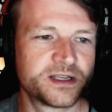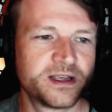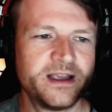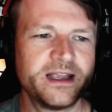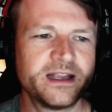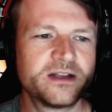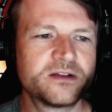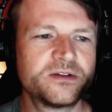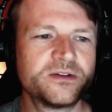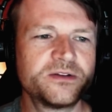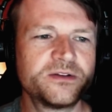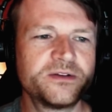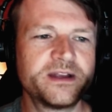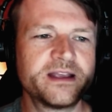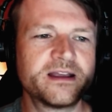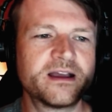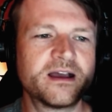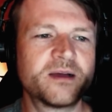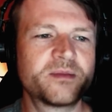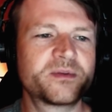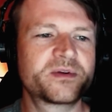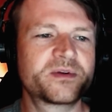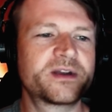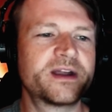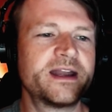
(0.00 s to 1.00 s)
including
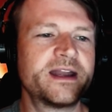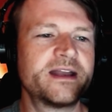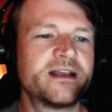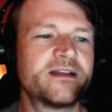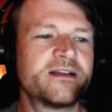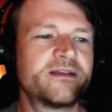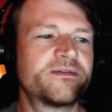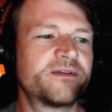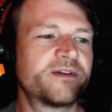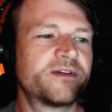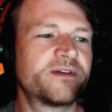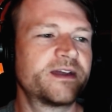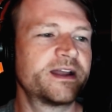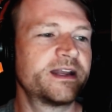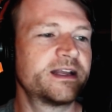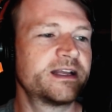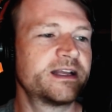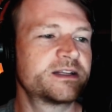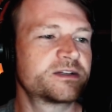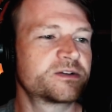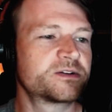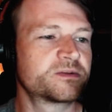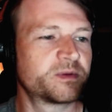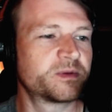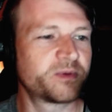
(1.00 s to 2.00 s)
upgrading
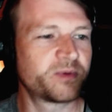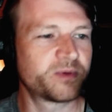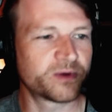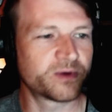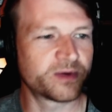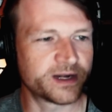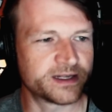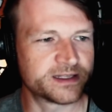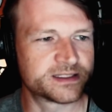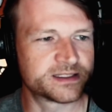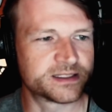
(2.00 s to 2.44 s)
financial reporting